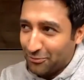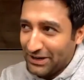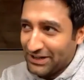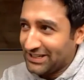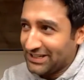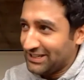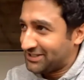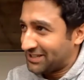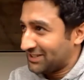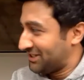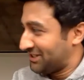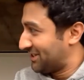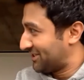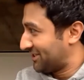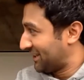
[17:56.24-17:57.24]
When he says he
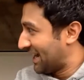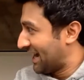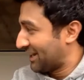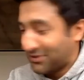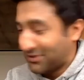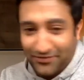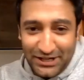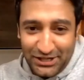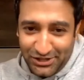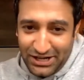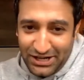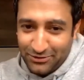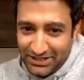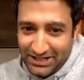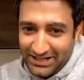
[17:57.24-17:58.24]
doesn't catch fish, I
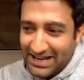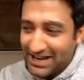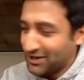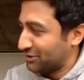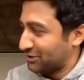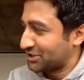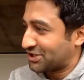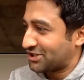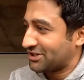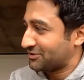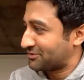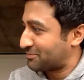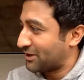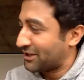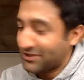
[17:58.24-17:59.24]
was like, yeah, no, it
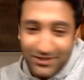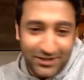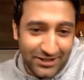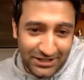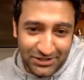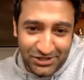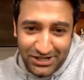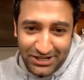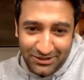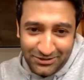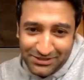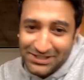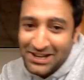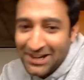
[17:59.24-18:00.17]
shows, brother. It shows.